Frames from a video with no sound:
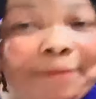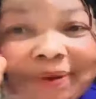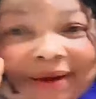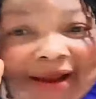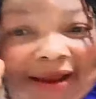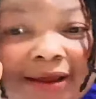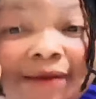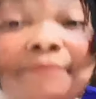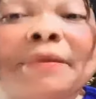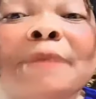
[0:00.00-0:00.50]

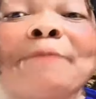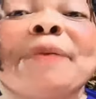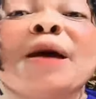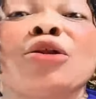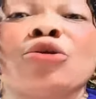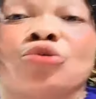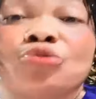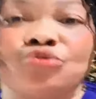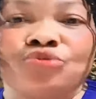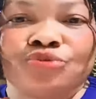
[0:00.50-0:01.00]
capre,
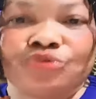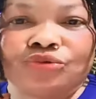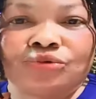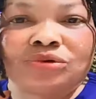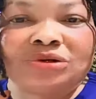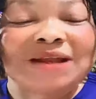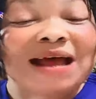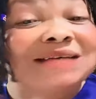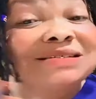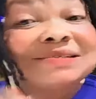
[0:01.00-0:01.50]
me peno.
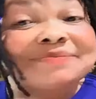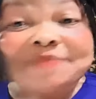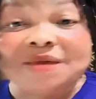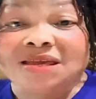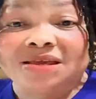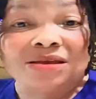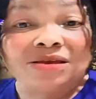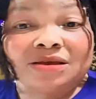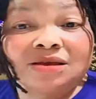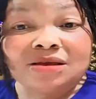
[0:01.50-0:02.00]

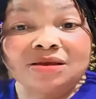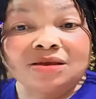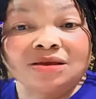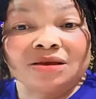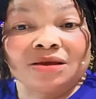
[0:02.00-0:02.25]
That's me.